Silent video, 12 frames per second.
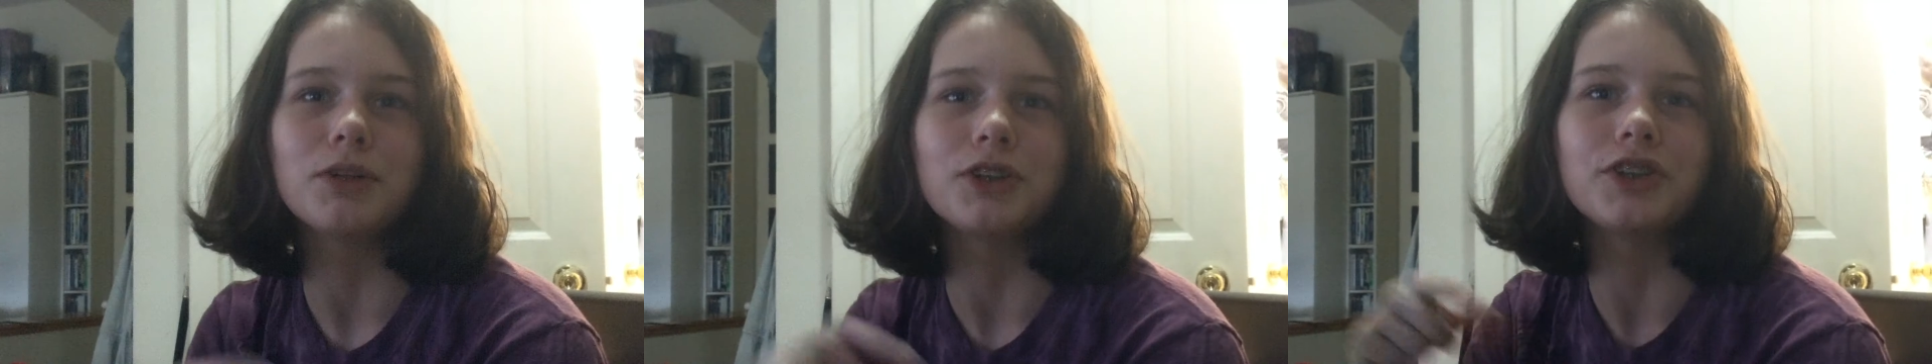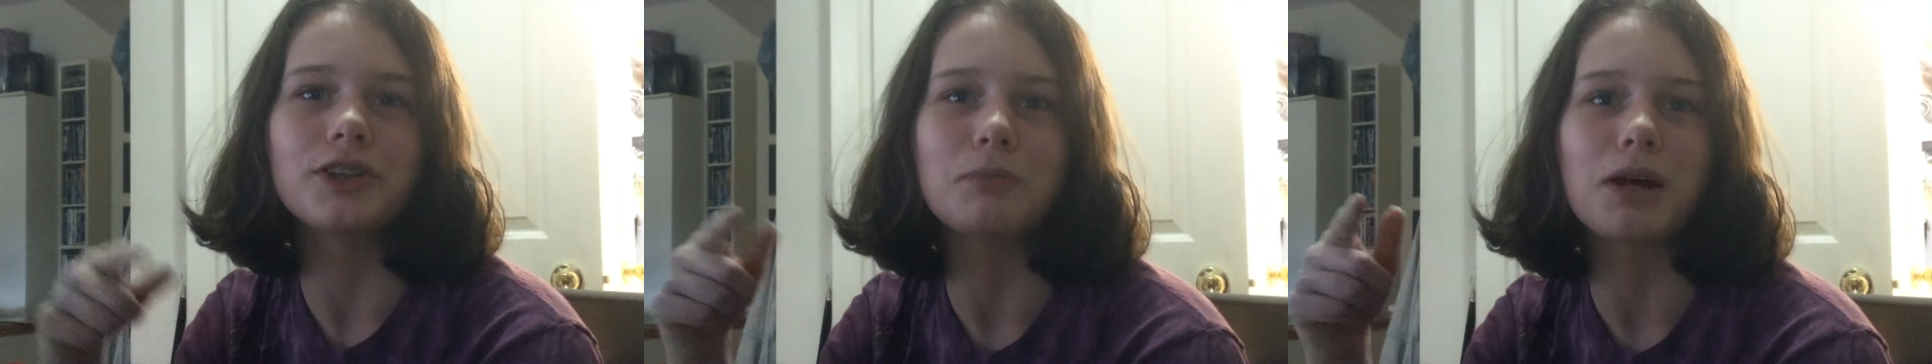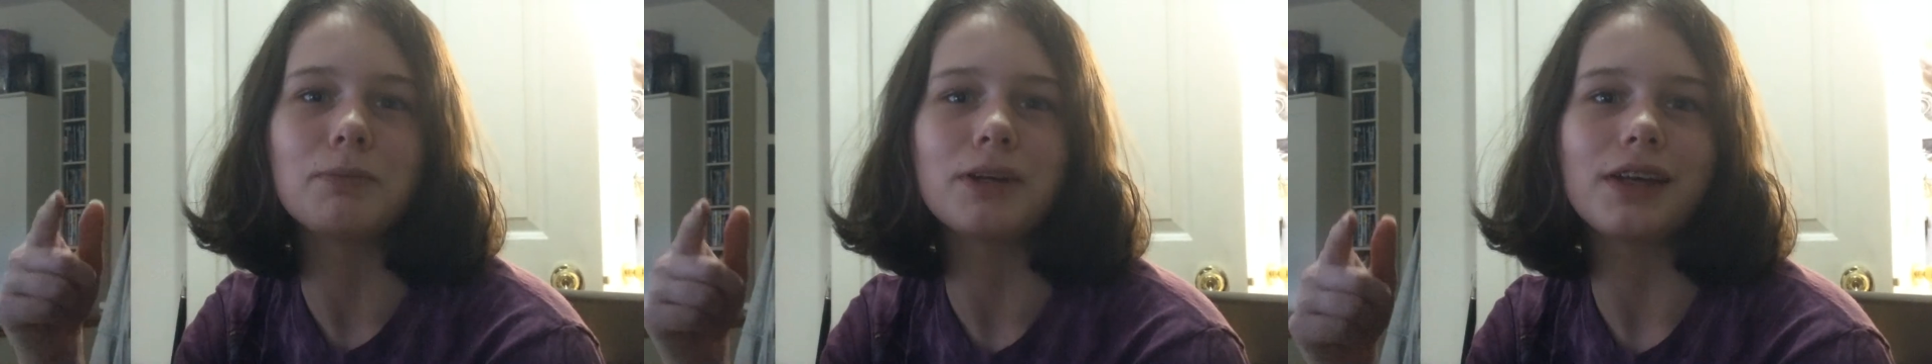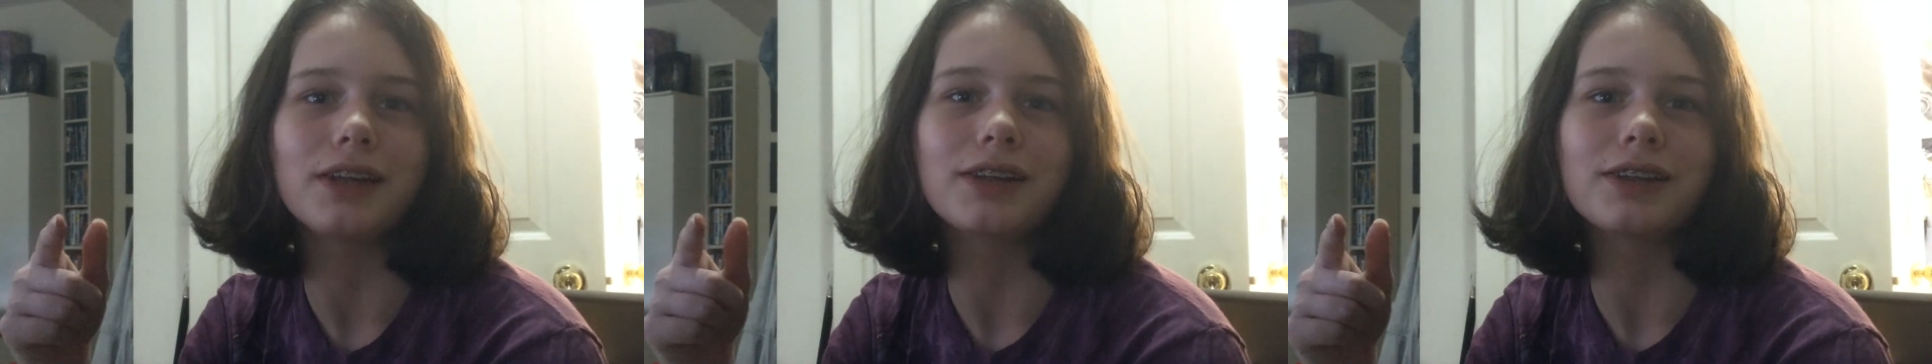push him up
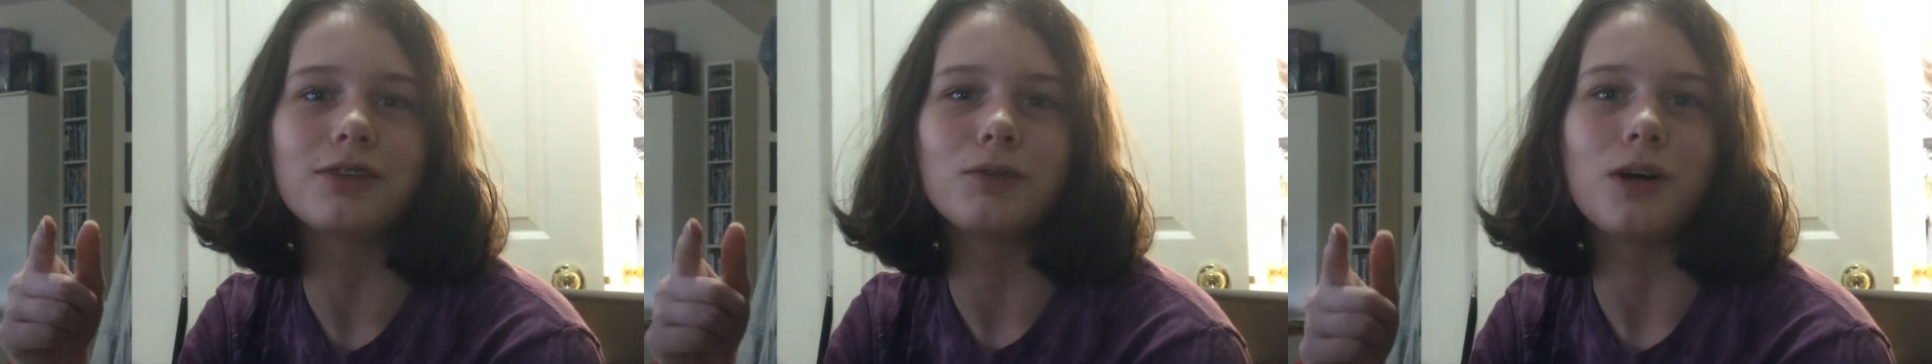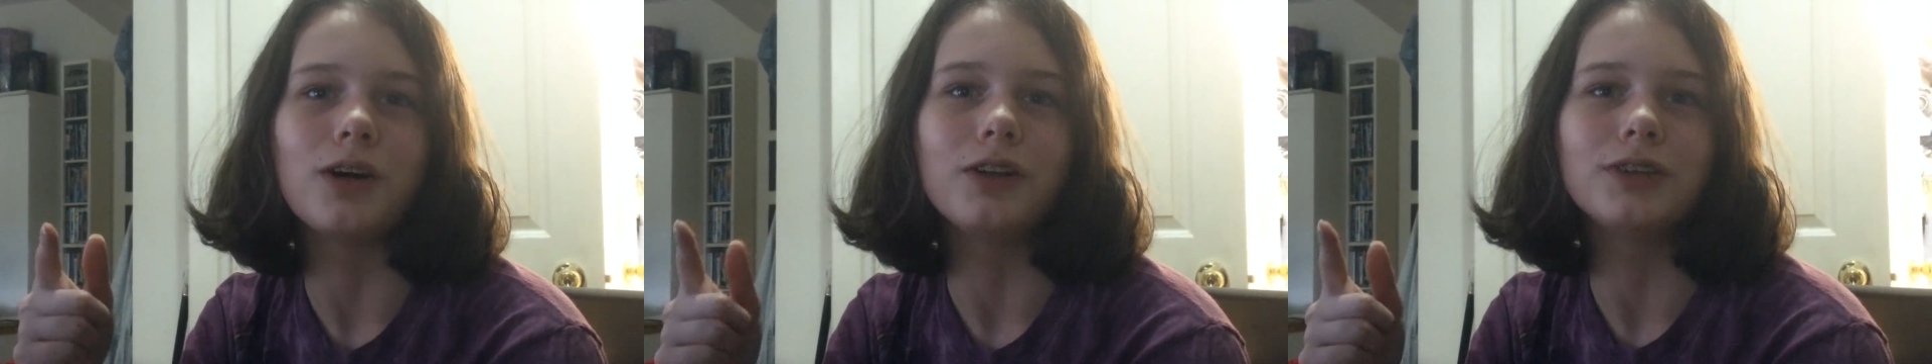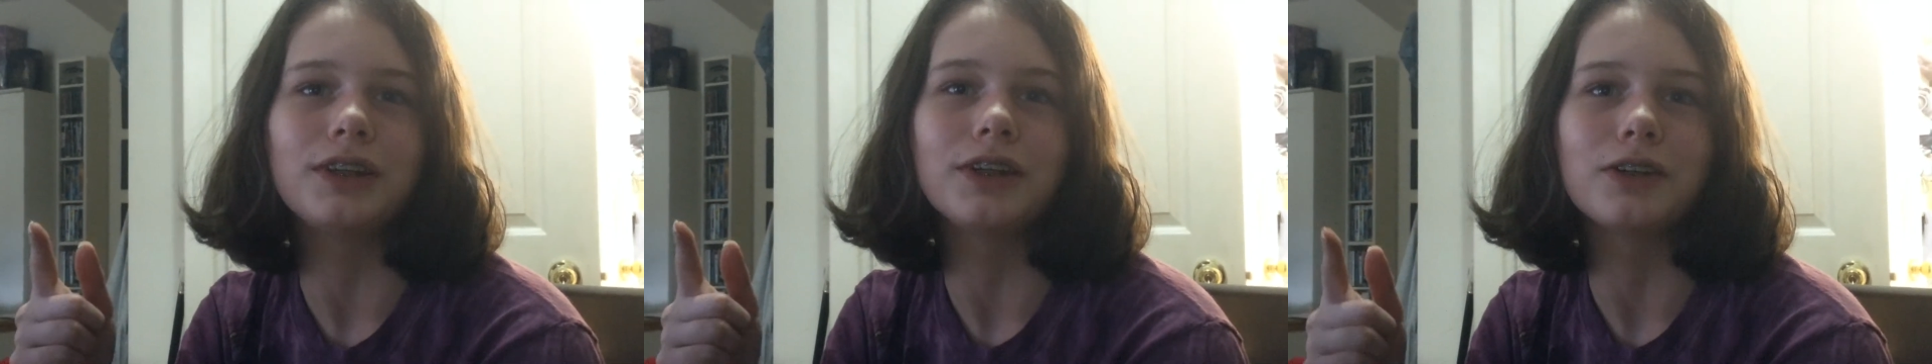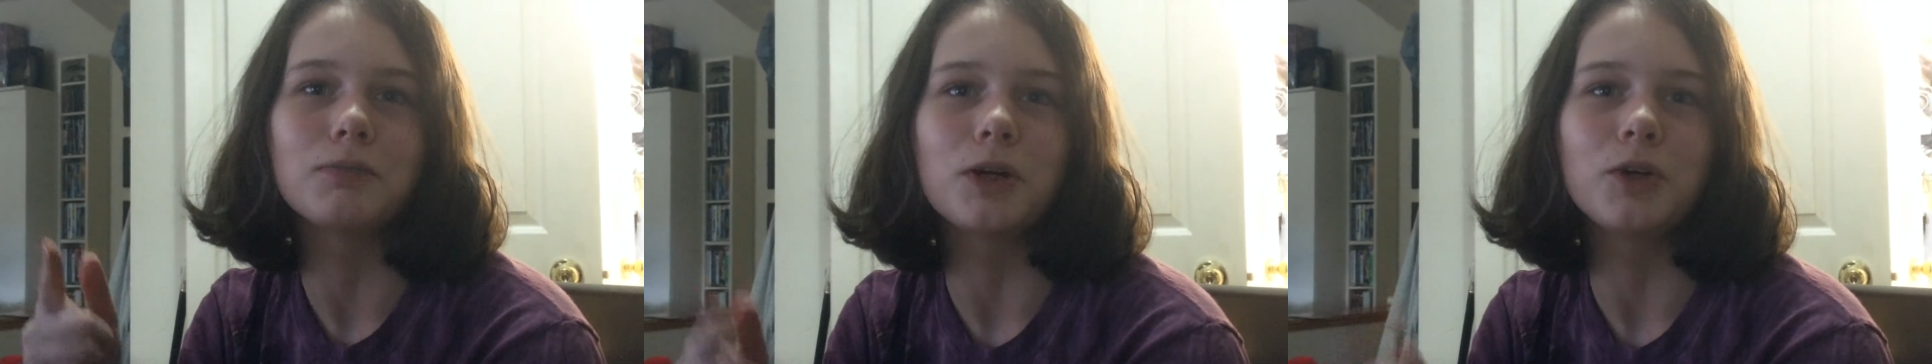against the wall
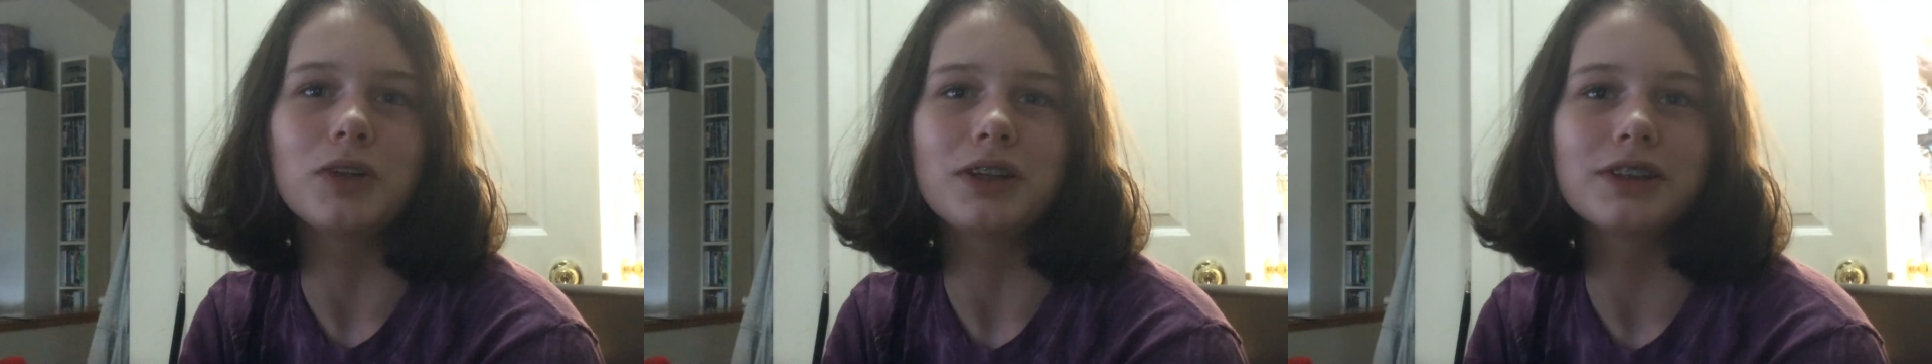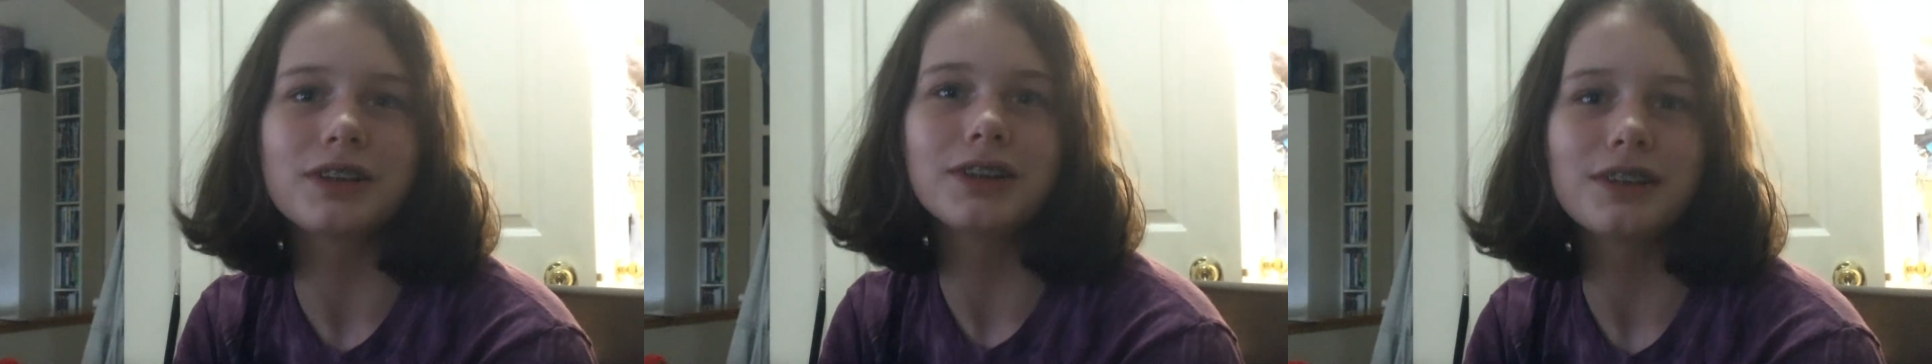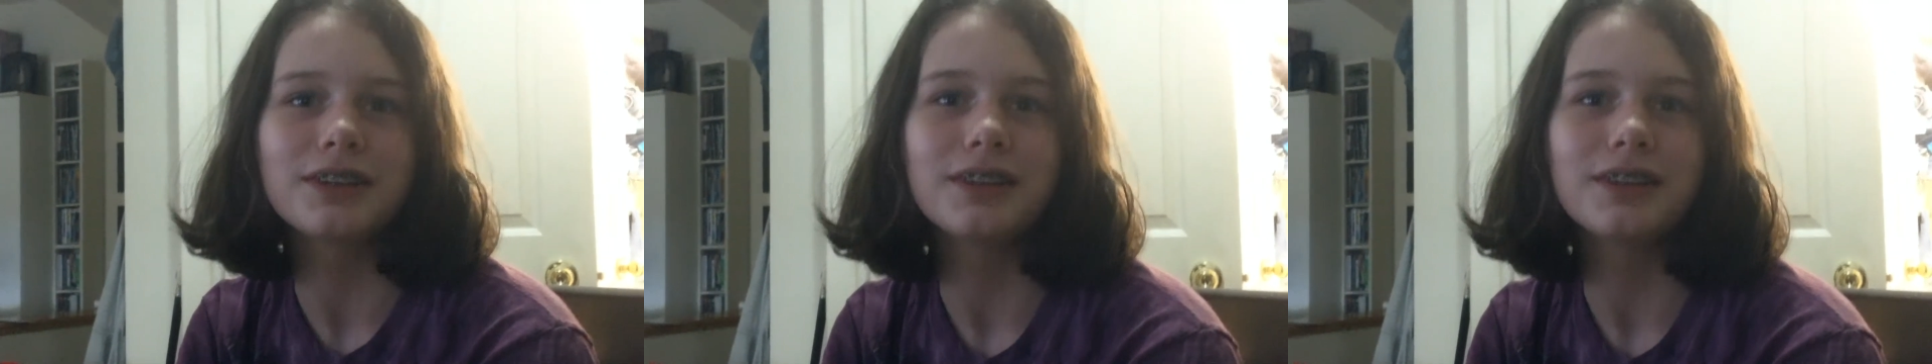near a poster?